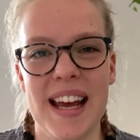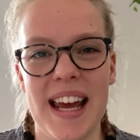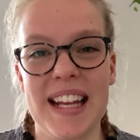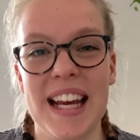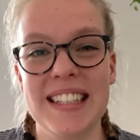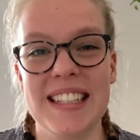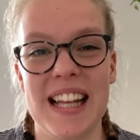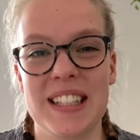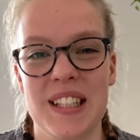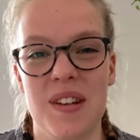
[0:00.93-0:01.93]
In
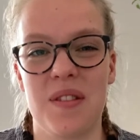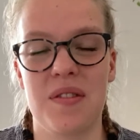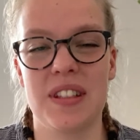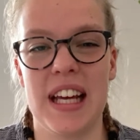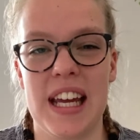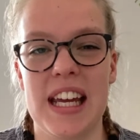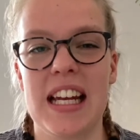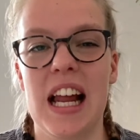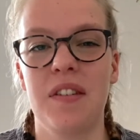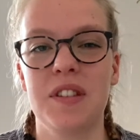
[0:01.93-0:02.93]
yesterday's Solfa Day, it
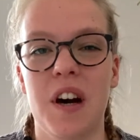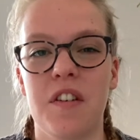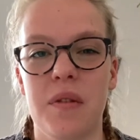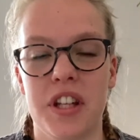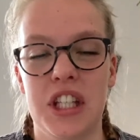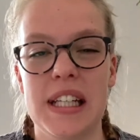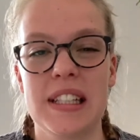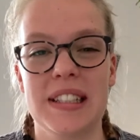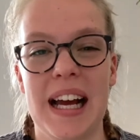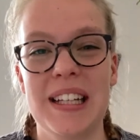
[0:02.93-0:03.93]
left off with
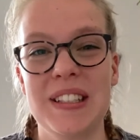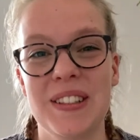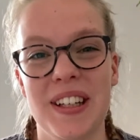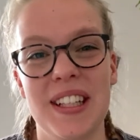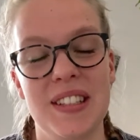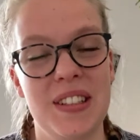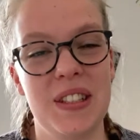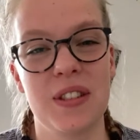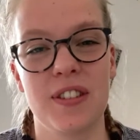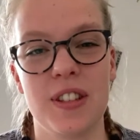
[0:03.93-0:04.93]
Jesus entering into
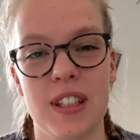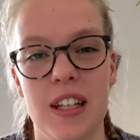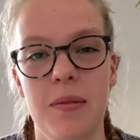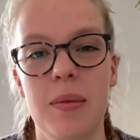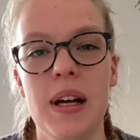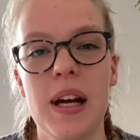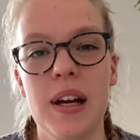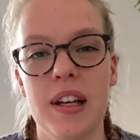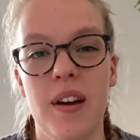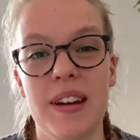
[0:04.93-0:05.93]
Jerusalem,
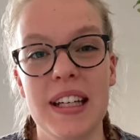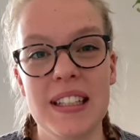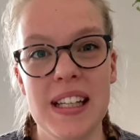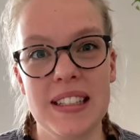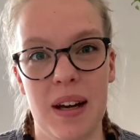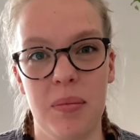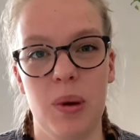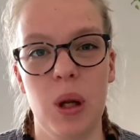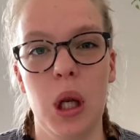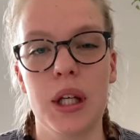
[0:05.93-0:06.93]
going into the
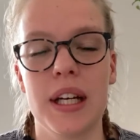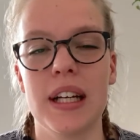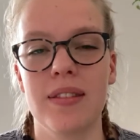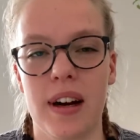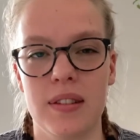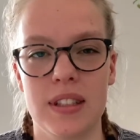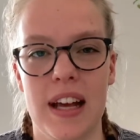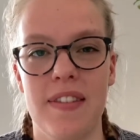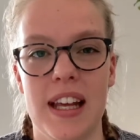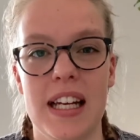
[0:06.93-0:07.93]
temple, looking around,
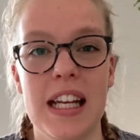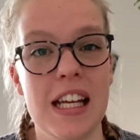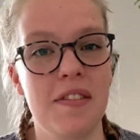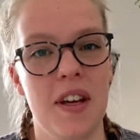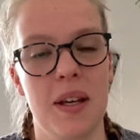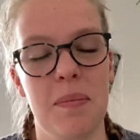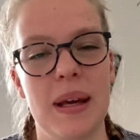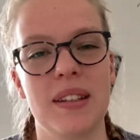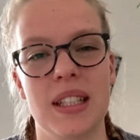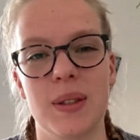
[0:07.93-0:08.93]
and then leaving
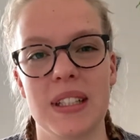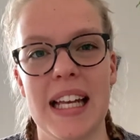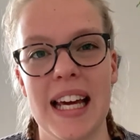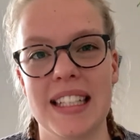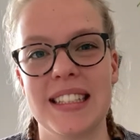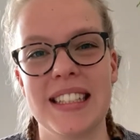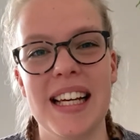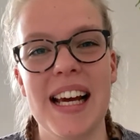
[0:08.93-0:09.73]
because it was late.